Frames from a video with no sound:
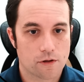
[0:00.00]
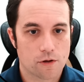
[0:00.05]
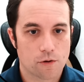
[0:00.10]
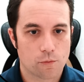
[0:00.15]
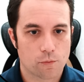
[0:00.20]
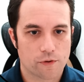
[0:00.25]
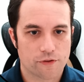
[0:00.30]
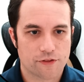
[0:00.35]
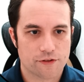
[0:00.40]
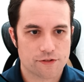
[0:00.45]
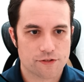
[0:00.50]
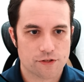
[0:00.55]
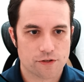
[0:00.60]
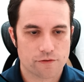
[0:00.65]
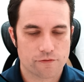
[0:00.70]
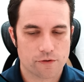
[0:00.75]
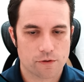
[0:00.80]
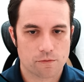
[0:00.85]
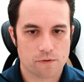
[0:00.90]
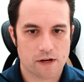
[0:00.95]
With the
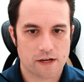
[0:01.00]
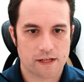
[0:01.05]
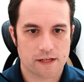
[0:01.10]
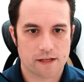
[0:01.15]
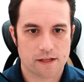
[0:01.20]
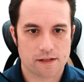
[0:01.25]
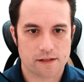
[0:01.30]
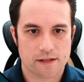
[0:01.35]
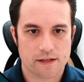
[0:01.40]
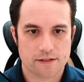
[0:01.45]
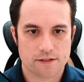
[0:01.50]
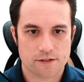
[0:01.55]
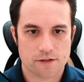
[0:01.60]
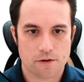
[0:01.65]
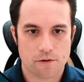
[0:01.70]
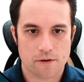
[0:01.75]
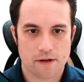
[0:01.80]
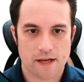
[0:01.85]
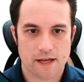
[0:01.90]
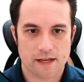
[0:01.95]
server running, let's
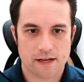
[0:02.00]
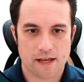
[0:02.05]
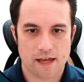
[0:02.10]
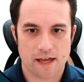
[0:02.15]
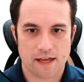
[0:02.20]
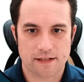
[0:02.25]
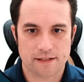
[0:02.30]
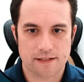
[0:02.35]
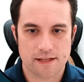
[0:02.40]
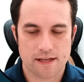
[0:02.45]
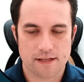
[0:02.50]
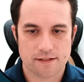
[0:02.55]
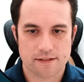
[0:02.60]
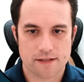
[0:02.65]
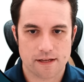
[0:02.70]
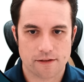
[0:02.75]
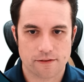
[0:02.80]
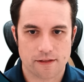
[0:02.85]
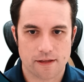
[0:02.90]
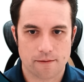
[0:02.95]
go ahead and test
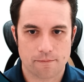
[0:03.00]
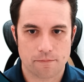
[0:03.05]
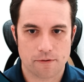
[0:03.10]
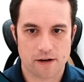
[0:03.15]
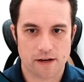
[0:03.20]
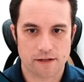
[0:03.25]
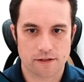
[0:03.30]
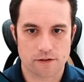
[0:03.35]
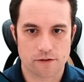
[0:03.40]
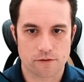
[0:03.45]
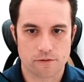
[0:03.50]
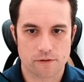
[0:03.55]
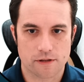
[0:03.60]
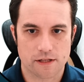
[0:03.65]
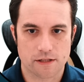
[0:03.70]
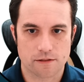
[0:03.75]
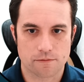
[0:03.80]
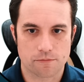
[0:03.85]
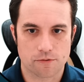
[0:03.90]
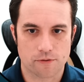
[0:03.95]
out that brand new
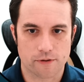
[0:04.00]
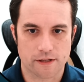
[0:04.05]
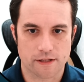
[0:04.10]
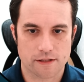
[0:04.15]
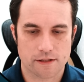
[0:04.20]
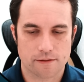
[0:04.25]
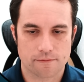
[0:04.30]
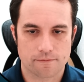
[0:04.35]
endpoint.